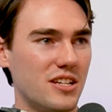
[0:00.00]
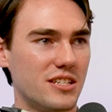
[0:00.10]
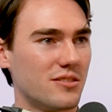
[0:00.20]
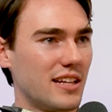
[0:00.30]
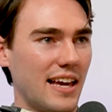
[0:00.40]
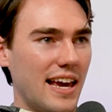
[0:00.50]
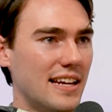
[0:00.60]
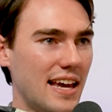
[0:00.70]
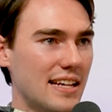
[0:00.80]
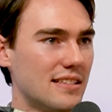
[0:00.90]
Eventually, it was like
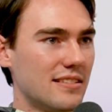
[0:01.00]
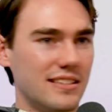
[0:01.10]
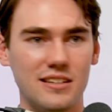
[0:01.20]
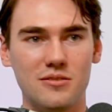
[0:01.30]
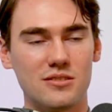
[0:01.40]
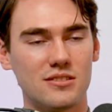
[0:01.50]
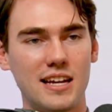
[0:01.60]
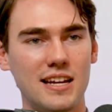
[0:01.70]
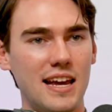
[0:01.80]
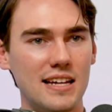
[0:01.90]
8-8, and then it was
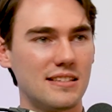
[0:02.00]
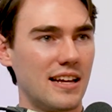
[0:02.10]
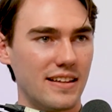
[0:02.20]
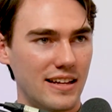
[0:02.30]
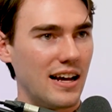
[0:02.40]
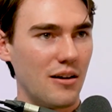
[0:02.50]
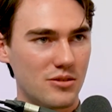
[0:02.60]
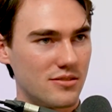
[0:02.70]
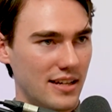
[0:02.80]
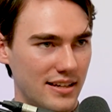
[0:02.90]
10-8, and then I
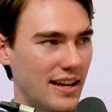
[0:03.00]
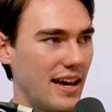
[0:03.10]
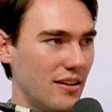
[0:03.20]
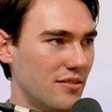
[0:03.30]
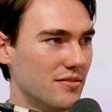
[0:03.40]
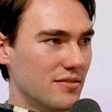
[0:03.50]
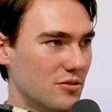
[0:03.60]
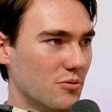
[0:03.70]
was like ahead